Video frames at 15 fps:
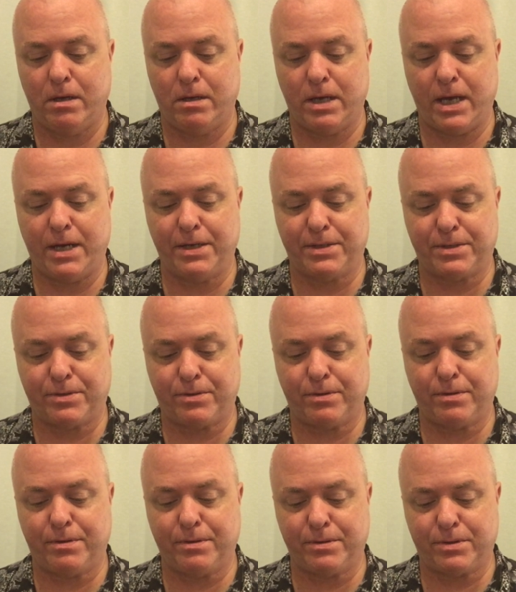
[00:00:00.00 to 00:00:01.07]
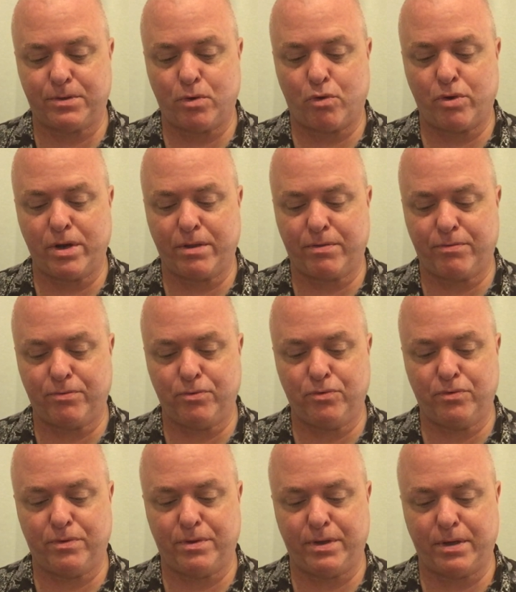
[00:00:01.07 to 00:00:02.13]
and it's the story
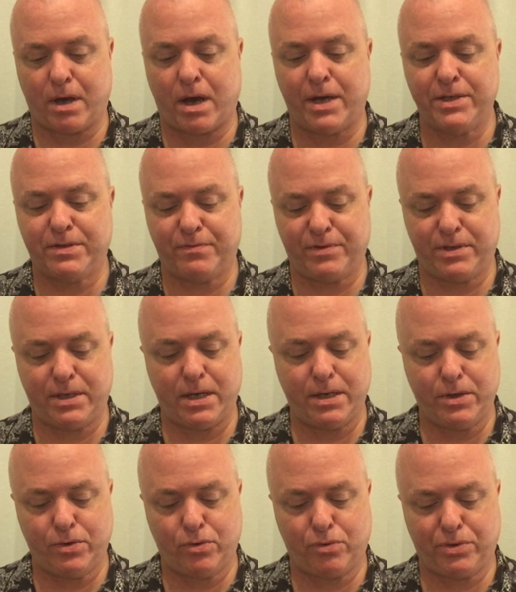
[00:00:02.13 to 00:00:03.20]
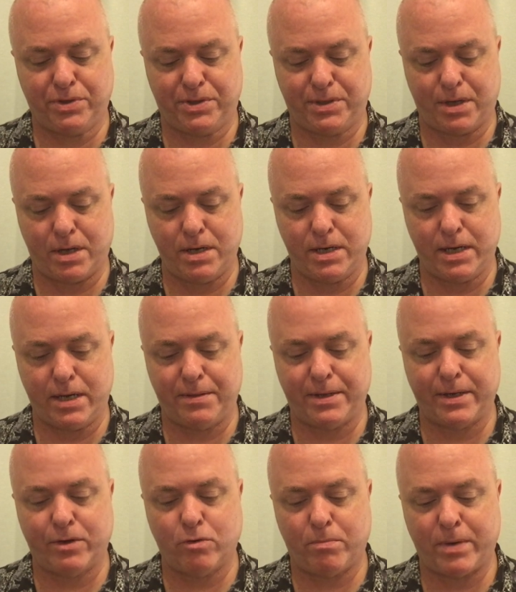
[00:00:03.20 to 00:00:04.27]
through the eyes of the 10-year-old son, and
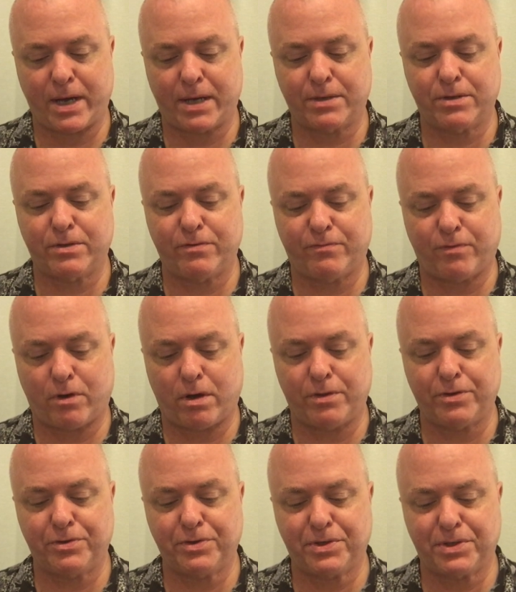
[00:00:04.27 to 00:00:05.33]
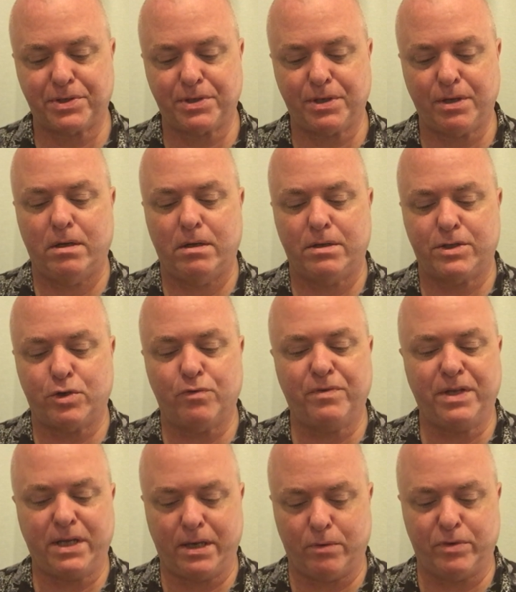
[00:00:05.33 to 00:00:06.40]
they go back to the father's
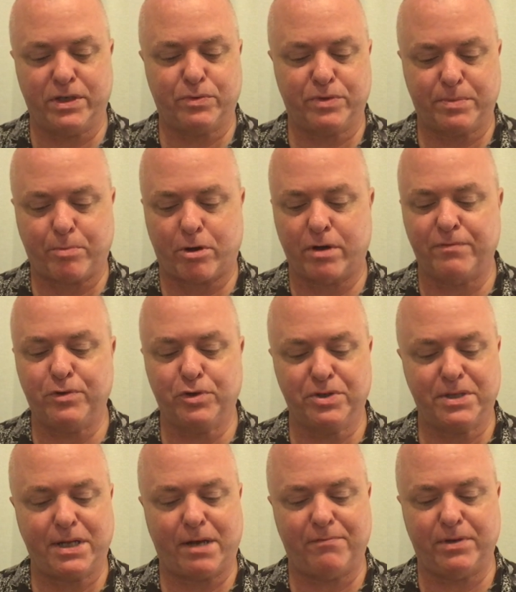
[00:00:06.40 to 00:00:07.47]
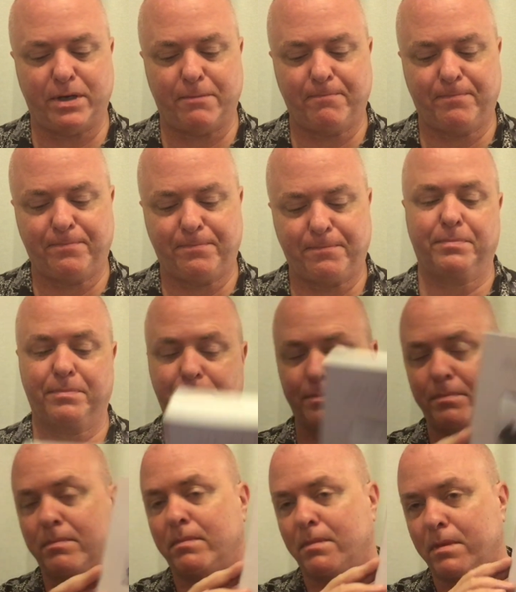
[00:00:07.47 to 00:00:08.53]
Slovenia, which was part of Yugoslavia.
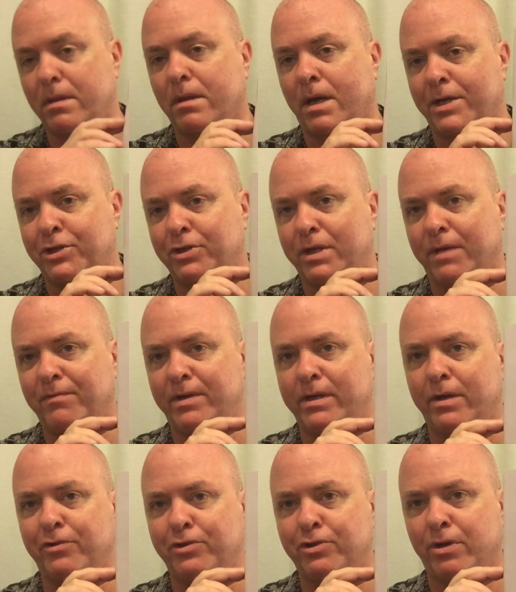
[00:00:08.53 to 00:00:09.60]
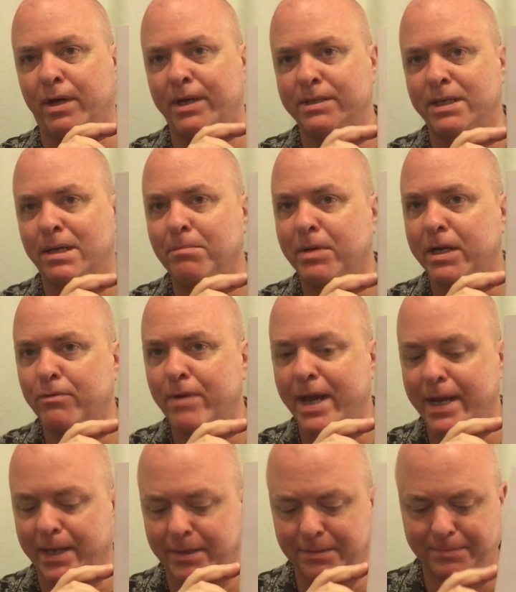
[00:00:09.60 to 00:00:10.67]
I should give it another try. Has anybody read
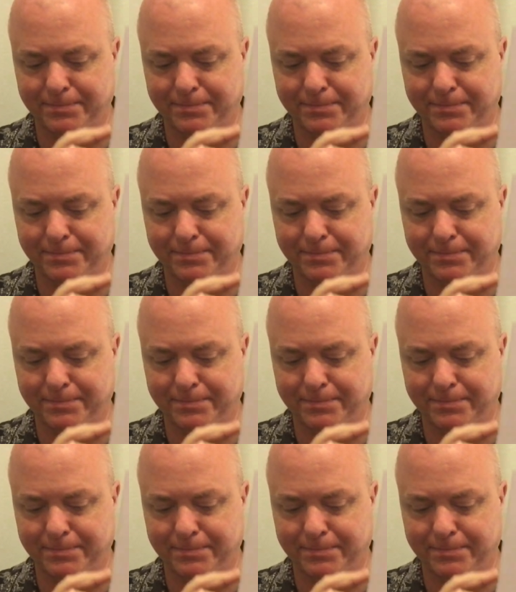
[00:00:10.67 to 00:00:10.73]
it?